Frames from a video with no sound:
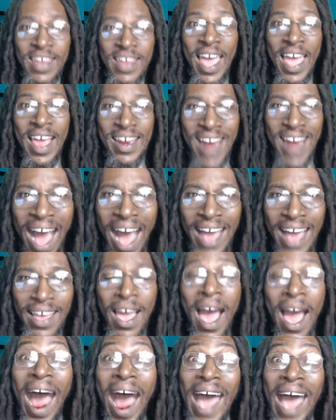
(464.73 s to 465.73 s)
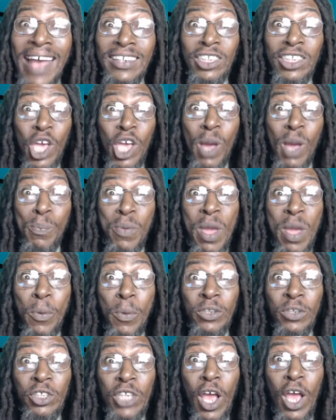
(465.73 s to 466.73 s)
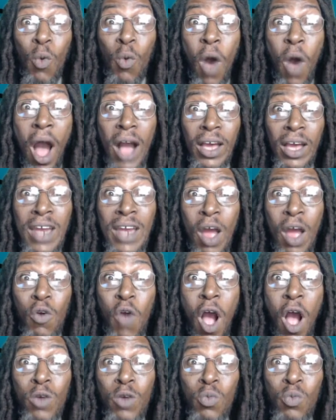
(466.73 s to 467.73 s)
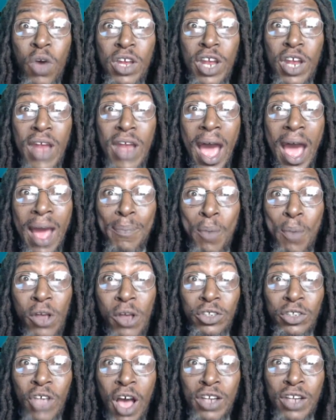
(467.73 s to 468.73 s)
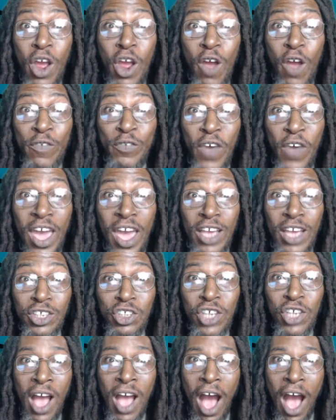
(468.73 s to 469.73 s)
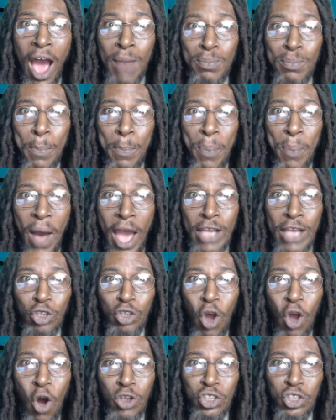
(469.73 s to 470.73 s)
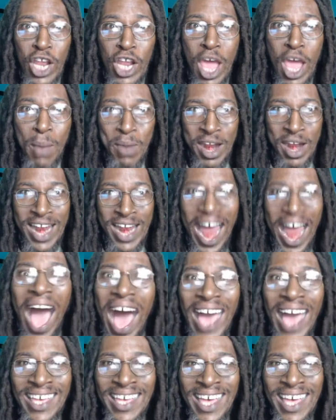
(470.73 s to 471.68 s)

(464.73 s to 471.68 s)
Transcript: lie. I see people still walking around with the diapers on their face. And me point out to them, lie.